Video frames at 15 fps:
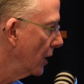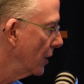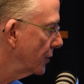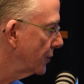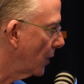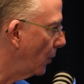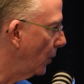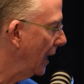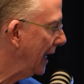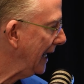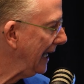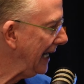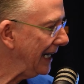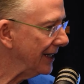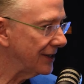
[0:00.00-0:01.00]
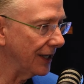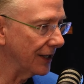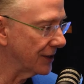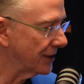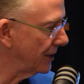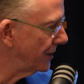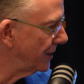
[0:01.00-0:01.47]
So
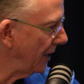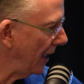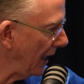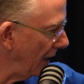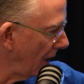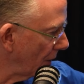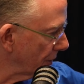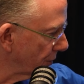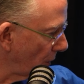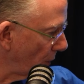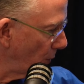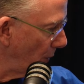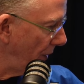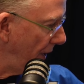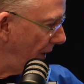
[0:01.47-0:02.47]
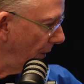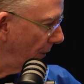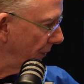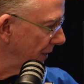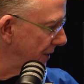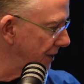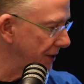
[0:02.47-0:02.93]
easiest to see, I'll start with here.
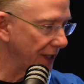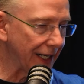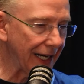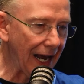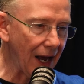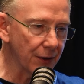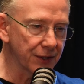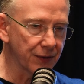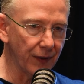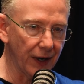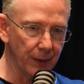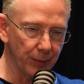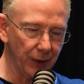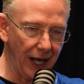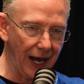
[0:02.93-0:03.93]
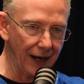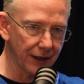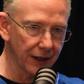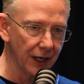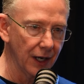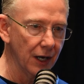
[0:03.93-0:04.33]
This is the calcified plaque.